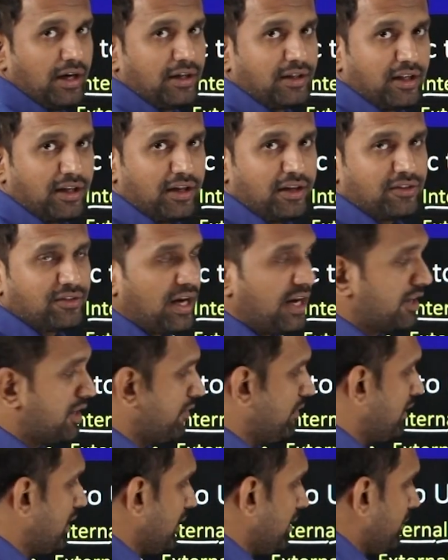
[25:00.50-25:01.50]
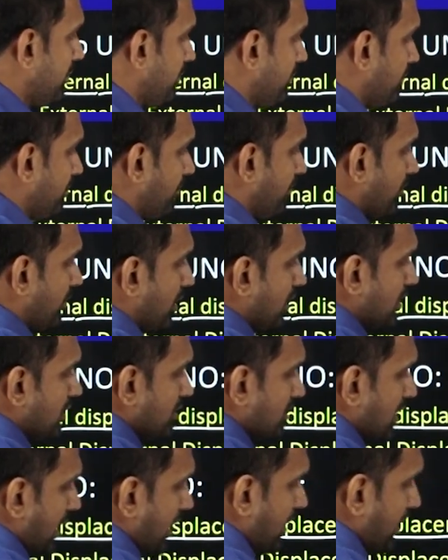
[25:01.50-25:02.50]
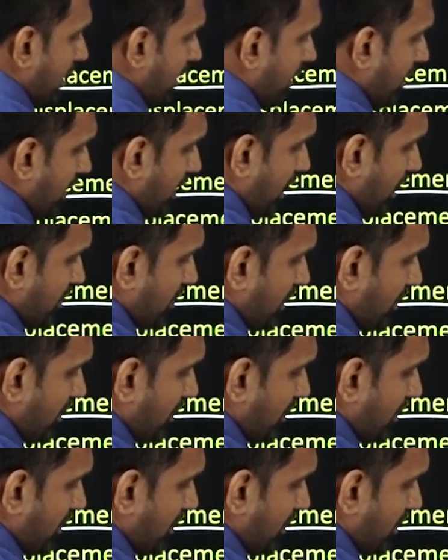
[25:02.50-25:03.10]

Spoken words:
terrorist activity, like ikada